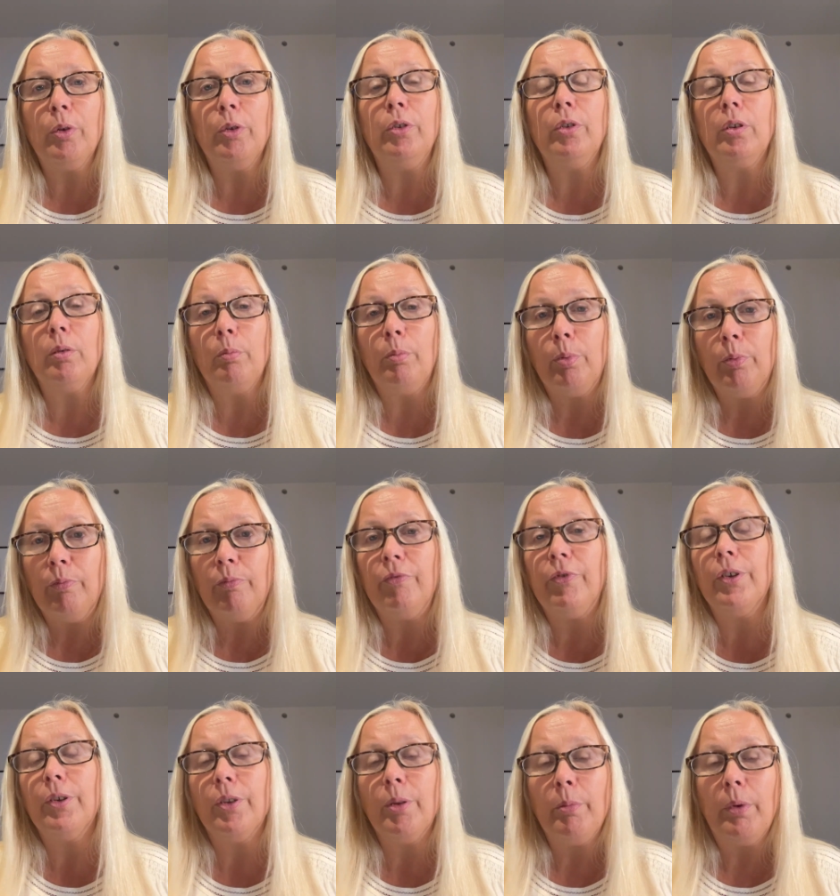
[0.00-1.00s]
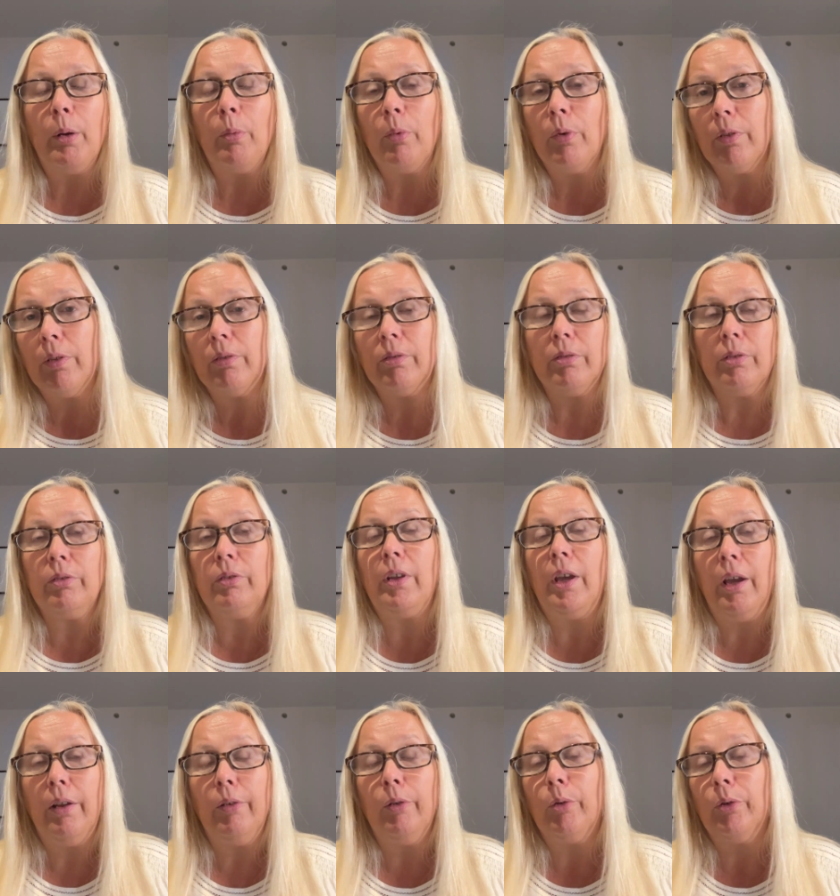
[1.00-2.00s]
You can fill them up with
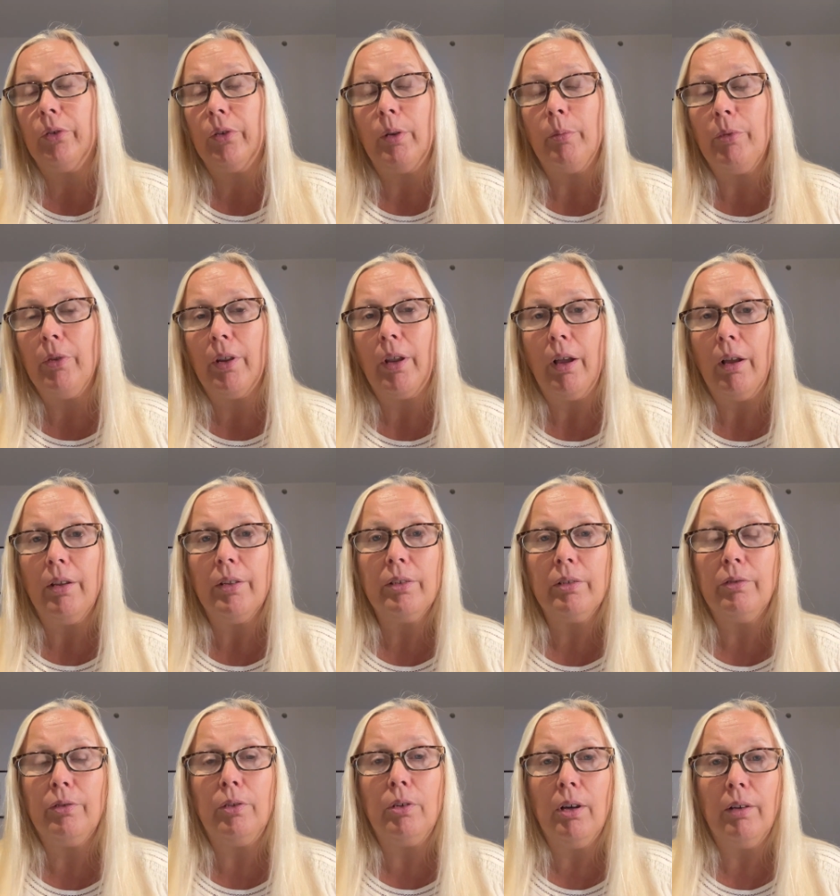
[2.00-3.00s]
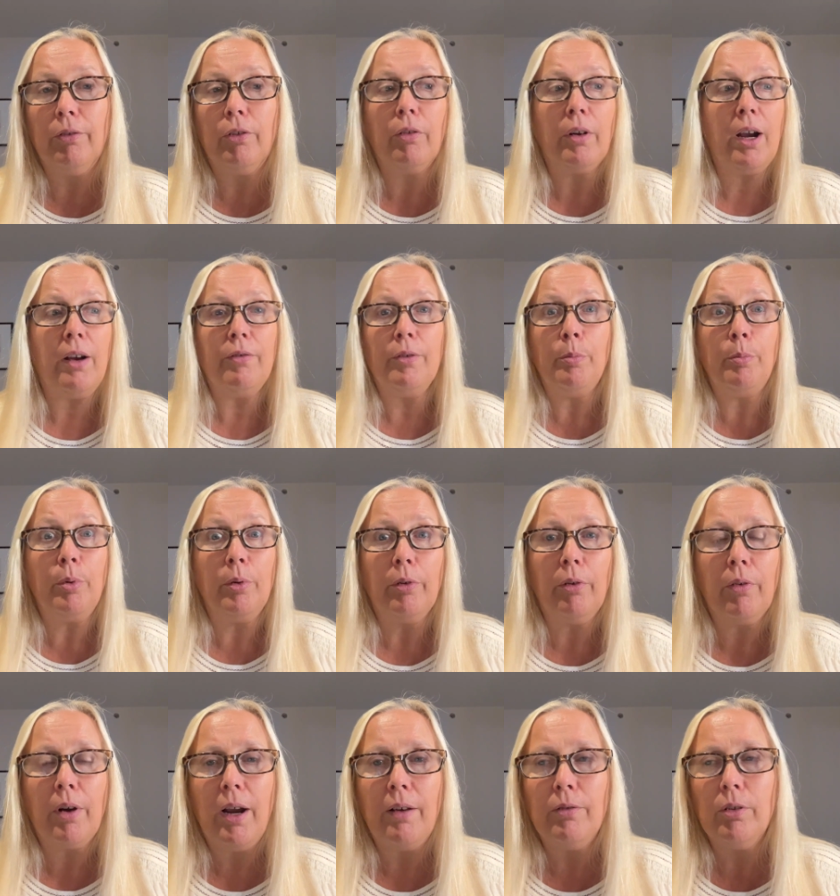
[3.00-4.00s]
sand or something else. If you have gravel, put
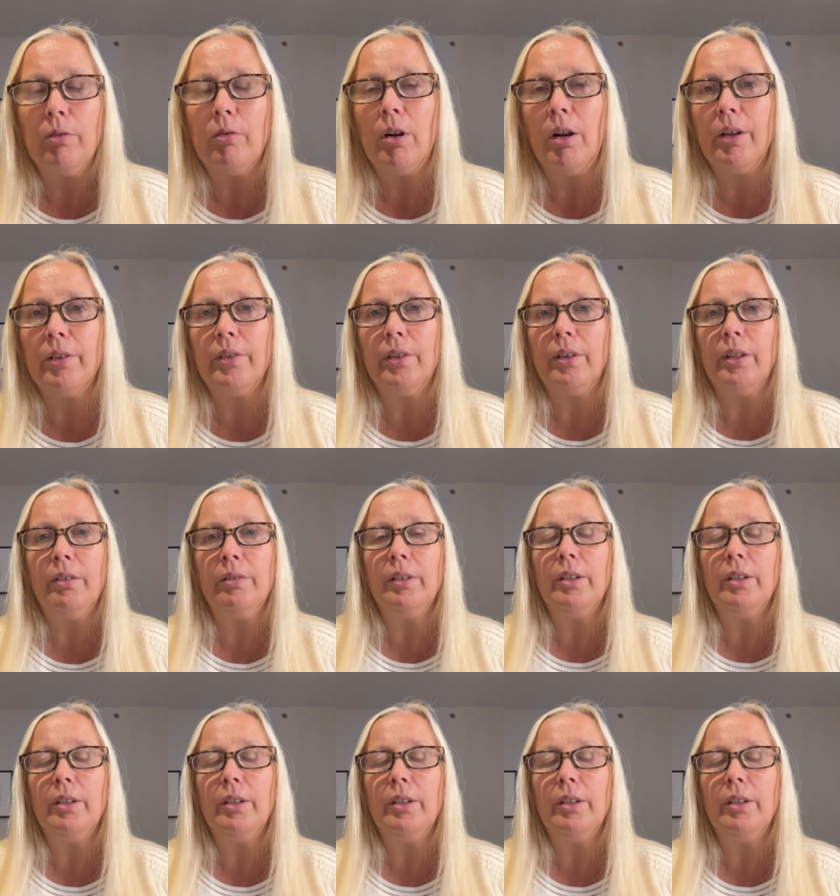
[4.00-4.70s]
gravel rocks in there.